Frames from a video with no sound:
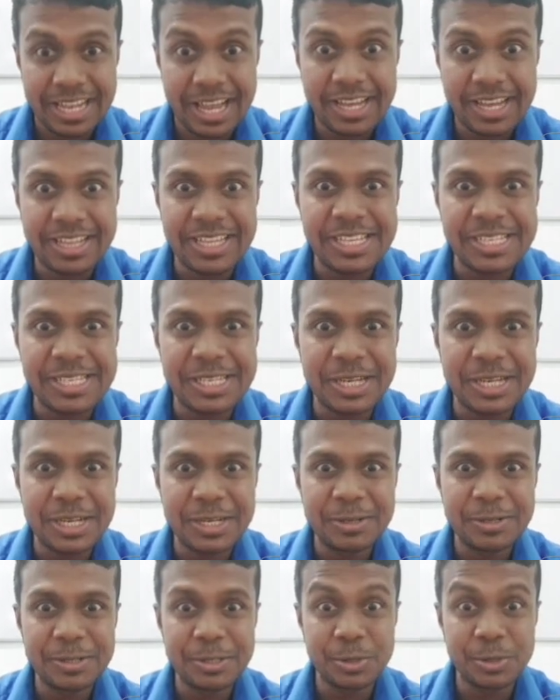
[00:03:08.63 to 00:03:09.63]
like this.
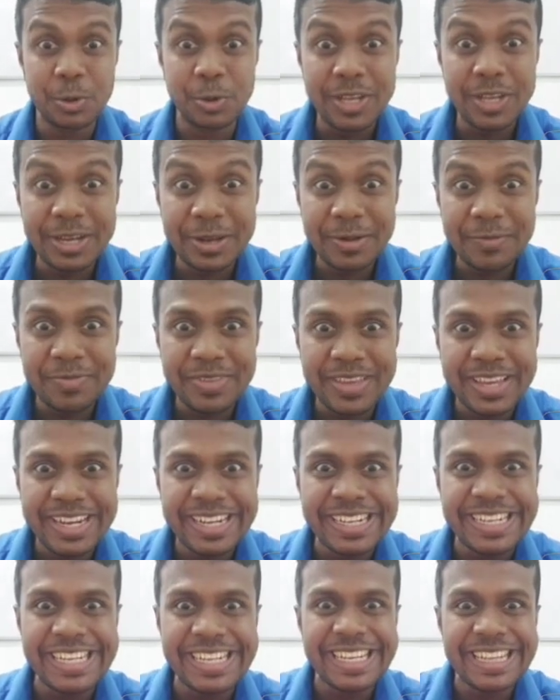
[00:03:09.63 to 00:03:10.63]
Show the
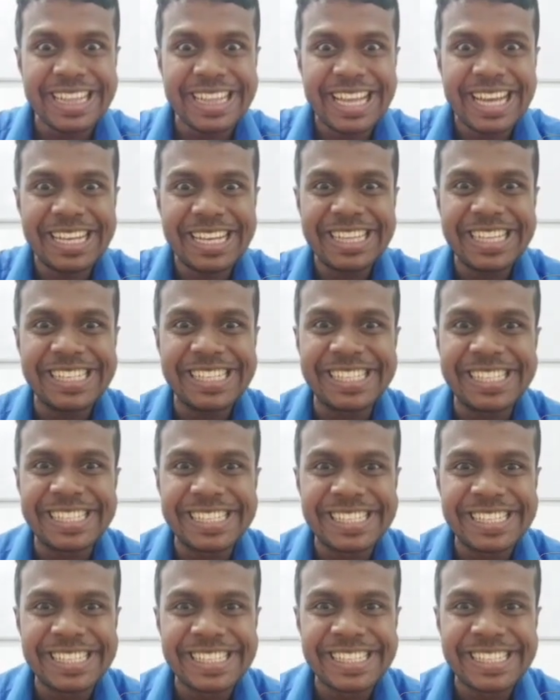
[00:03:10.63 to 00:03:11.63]
teeth like
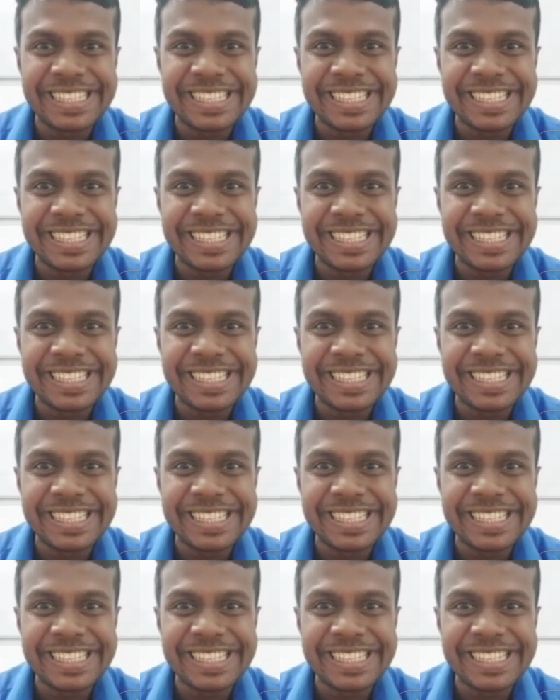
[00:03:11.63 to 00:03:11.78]
this.